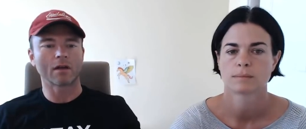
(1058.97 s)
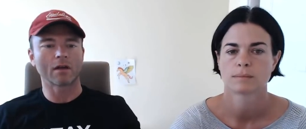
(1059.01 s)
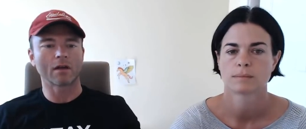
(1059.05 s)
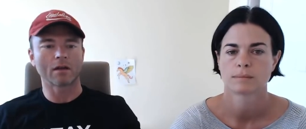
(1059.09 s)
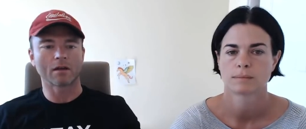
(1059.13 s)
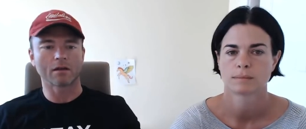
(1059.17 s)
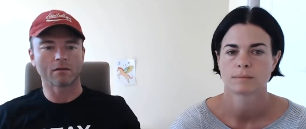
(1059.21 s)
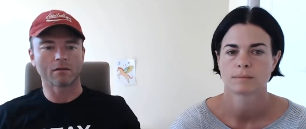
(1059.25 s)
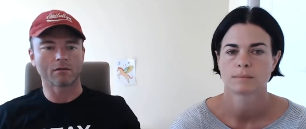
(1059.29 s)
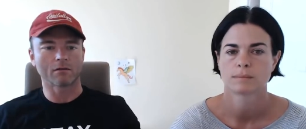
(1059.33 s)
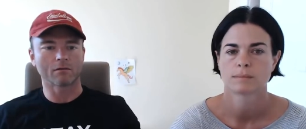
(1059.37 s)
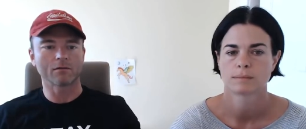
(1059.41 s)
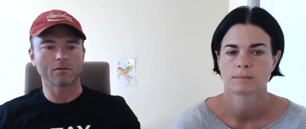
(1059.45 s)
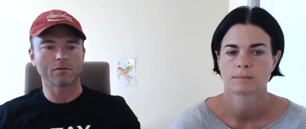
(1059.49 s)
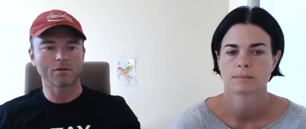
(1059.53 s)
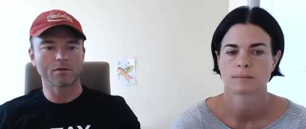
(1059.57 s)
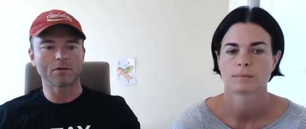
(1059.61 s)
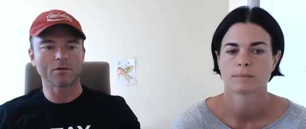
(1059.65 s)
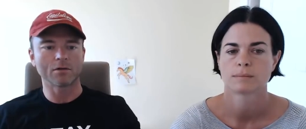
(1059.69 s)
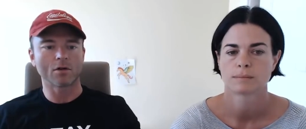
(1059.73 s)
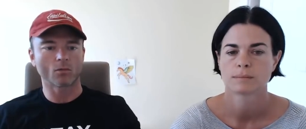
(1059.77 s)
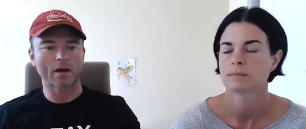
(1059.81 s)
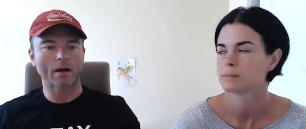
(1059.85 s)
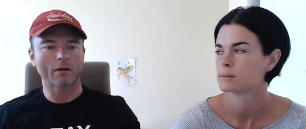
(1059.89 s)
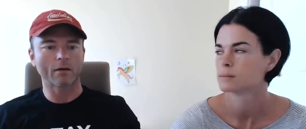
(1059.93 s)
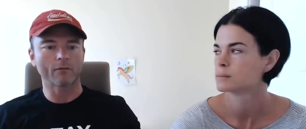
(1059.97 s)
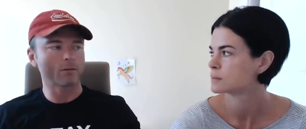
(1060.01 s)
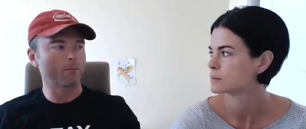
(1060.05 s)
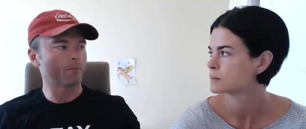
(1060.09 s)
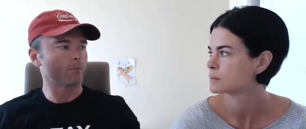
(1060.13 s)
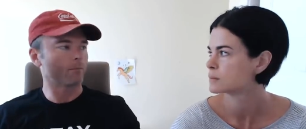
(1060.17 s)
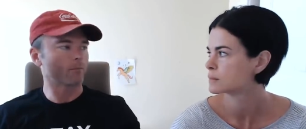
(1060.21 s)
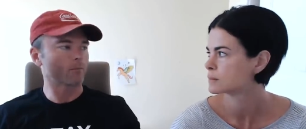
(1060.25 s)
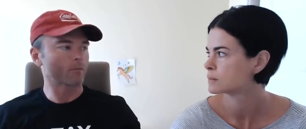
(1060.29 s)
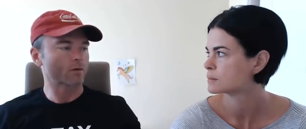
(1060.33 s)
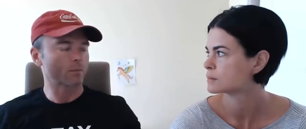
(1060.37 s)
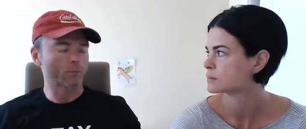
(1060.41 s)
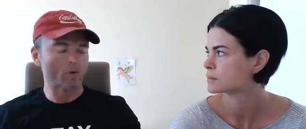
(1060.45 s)
Speaker 1: then, you know, we
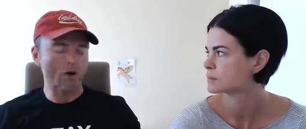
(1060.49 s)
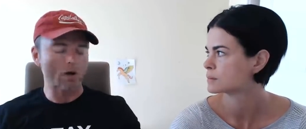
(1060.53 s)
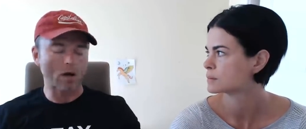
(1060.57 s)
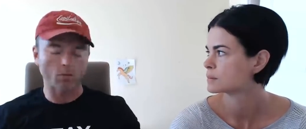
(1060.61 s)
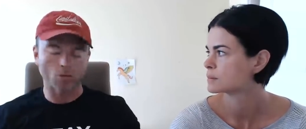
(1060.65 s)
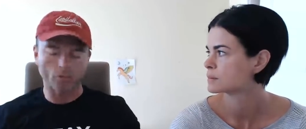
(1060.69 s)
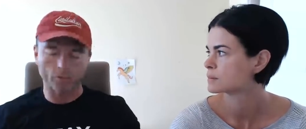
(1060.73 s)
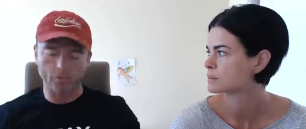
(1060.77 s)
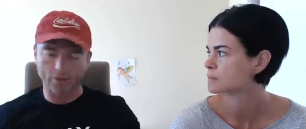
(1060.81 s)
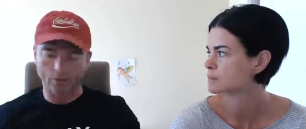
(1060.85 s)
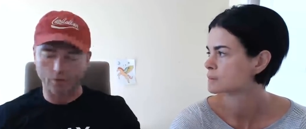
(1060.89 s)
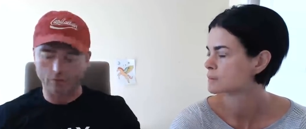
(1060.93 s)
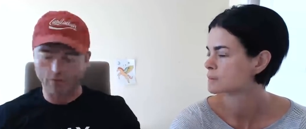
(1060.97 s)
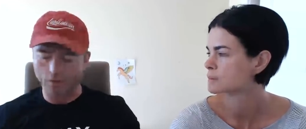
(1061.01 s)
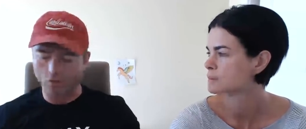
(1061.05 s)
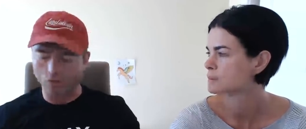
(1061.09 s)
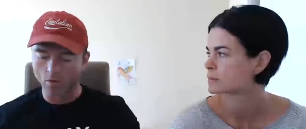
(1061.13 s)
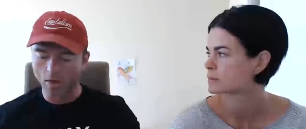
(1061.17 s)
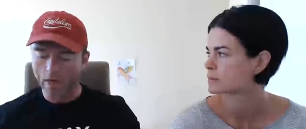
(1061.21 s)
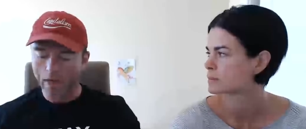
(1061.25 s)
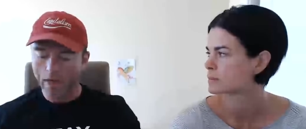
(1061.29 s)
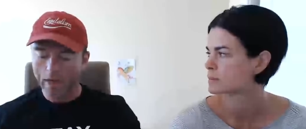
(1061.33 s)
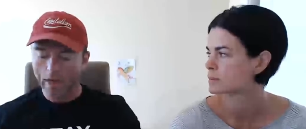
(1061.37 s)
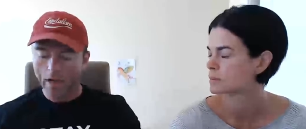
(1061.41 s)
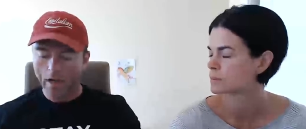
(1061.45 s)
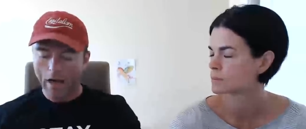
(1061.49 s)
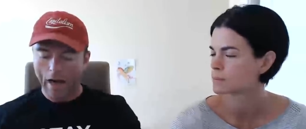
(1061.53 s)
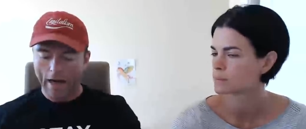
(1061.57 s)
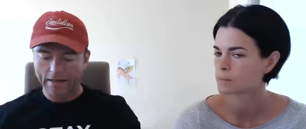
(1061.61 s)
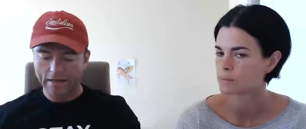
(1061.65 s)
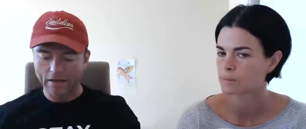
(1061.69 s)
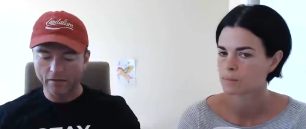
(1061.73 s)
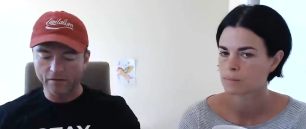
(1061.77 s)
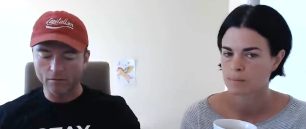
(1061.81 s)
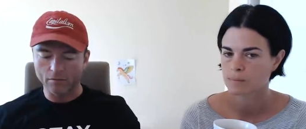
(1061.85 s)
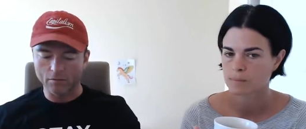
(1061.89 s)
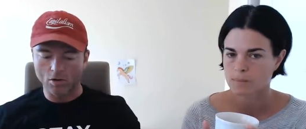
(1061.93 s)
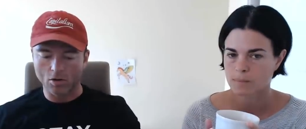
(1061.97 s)
have some some problems there. So
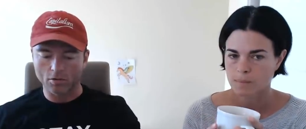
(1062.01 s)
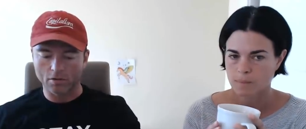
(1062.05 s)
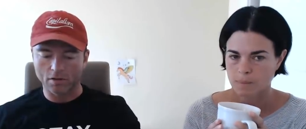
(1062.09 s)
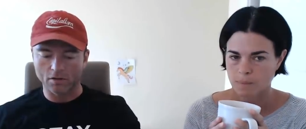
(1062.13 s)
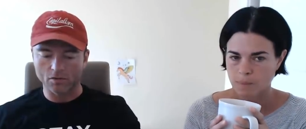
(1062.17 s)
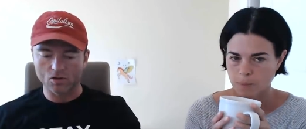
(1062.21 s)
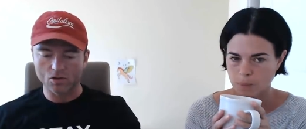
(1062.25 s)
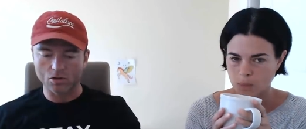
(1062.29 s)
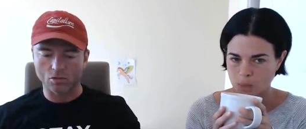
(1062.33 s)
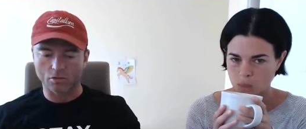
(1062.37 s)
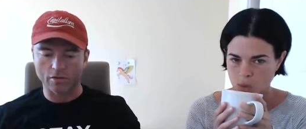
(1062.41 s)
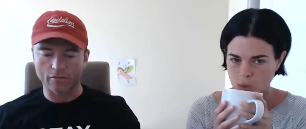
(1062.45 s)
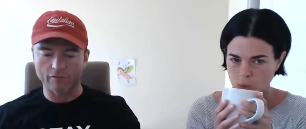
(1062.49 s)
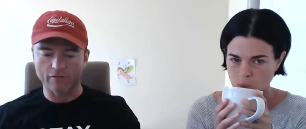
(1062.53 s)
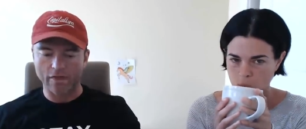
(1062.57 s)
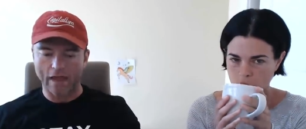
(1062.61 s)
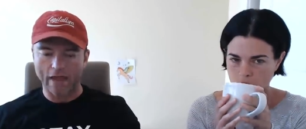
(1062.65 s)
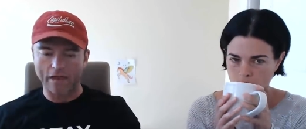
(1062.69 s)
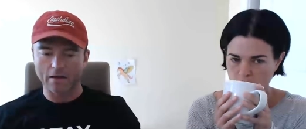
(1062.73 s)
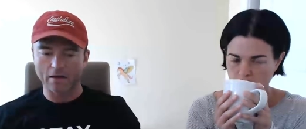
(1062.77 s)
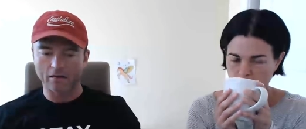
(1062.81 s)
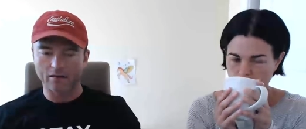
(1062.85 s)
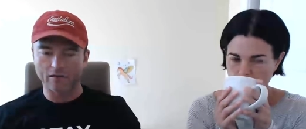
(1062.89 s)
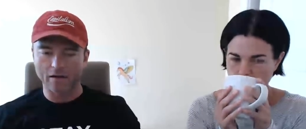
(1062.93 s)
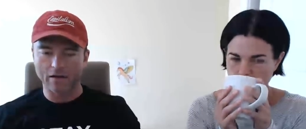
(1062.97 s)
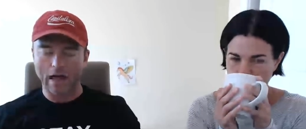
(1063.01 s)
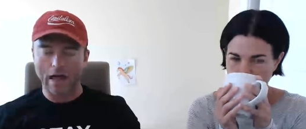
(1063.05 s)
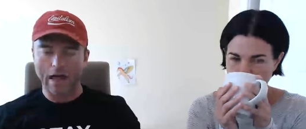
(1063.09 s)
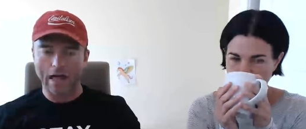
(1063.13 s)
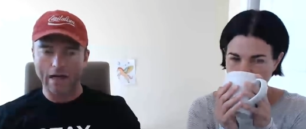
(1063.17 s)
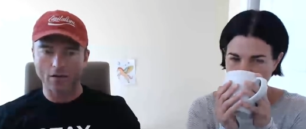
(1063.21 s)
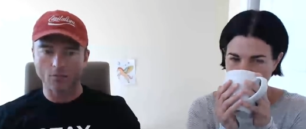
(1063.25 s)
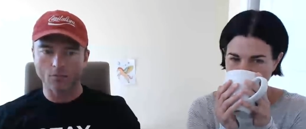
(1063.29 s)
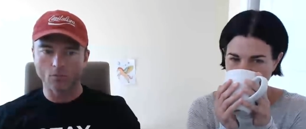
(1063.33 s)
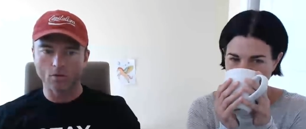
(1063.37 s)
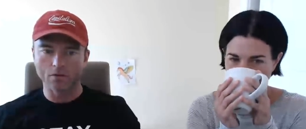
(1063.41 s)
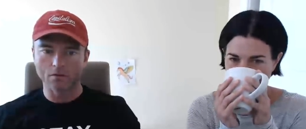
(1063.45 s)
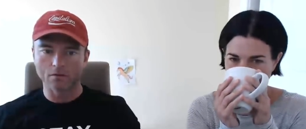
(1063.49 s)
I guess the long and short of that is
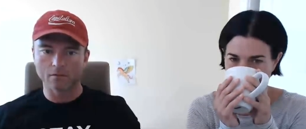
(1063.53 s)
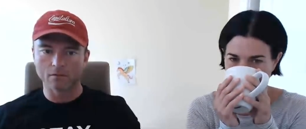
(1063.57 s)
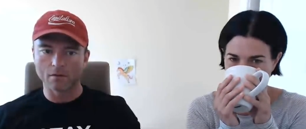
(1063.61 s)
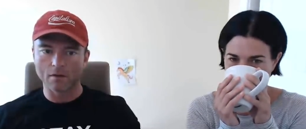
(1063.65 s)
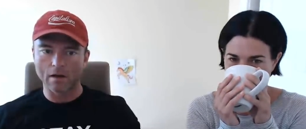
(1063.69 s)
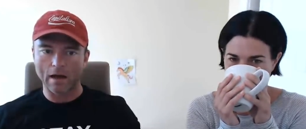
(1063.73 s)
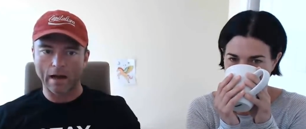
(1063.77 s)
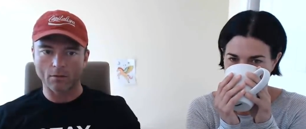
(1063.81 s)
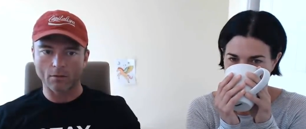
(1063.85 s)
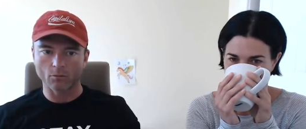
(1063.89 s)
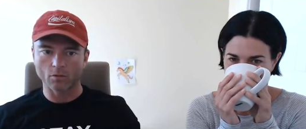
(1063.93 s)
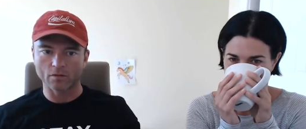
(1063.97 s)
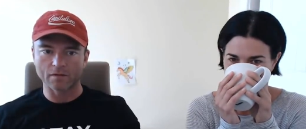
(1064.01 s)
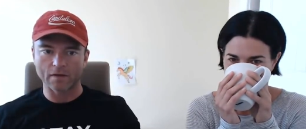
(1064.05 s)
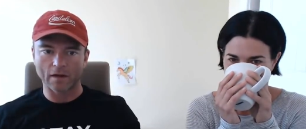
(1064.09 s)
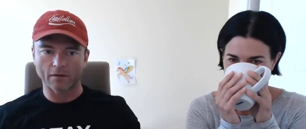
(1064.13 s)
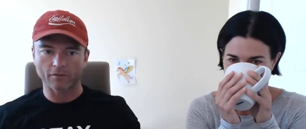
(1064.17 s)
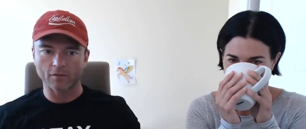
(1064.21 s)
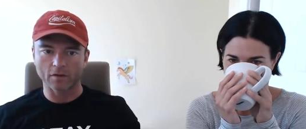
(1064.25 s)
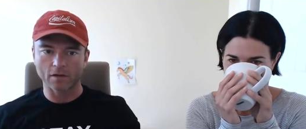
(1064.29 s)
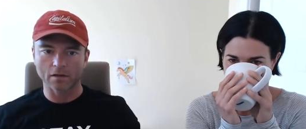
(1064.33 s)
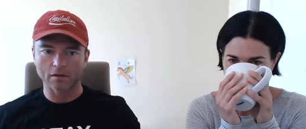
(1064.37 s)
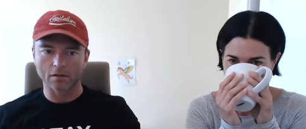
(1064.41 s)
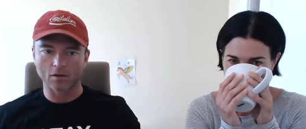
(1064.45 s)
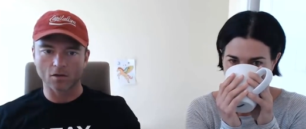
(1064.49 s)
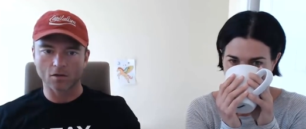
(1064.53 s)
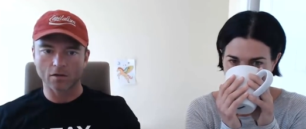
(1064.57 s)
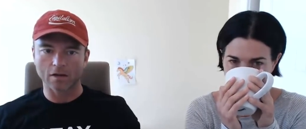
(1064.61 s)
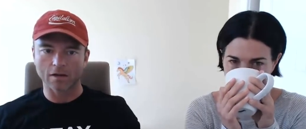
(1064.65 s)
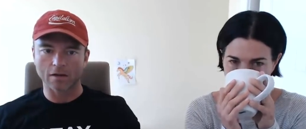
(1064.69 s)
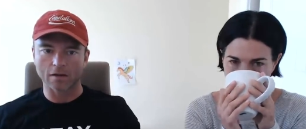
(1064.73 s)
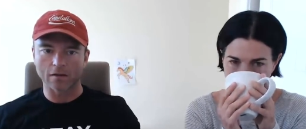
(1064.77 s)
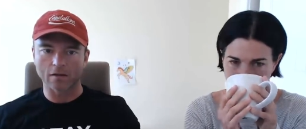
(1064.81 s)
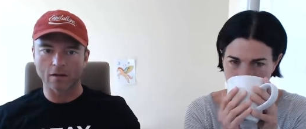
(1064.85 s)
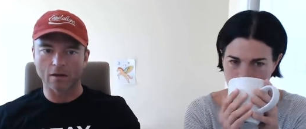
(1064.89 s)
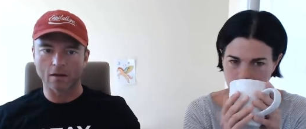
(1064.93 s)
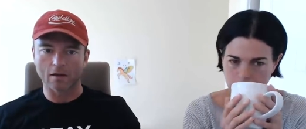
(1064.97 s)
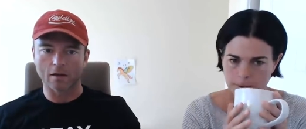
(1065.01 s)
I would I would definitely
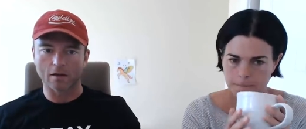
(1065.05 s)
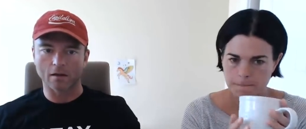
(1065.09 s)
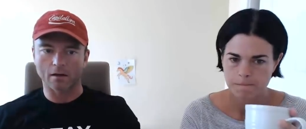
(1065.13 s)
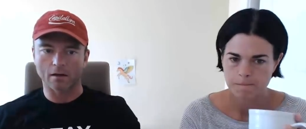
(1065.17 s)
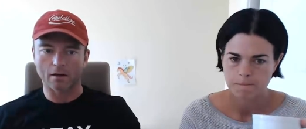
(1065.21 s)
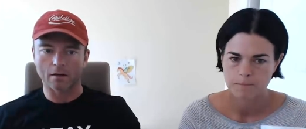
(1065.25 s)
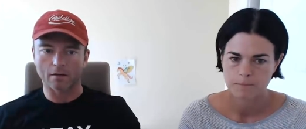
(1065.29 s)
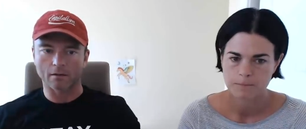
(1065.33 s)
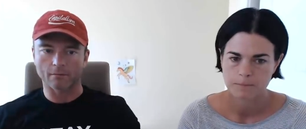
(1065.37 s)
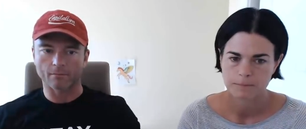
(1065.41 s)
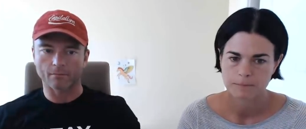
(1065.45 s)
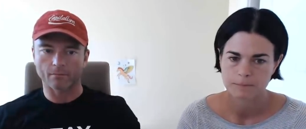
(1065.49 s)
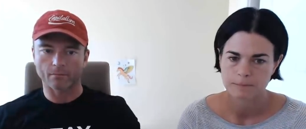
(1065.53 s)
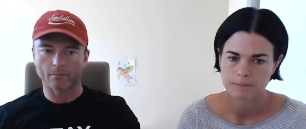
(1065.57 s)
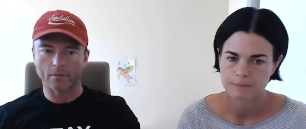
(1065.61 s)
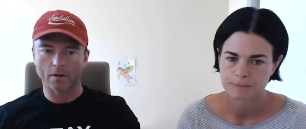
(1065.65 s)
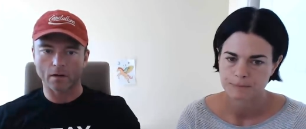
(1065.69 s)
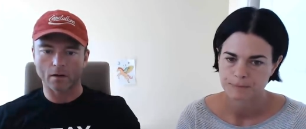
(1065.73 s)
look at uh,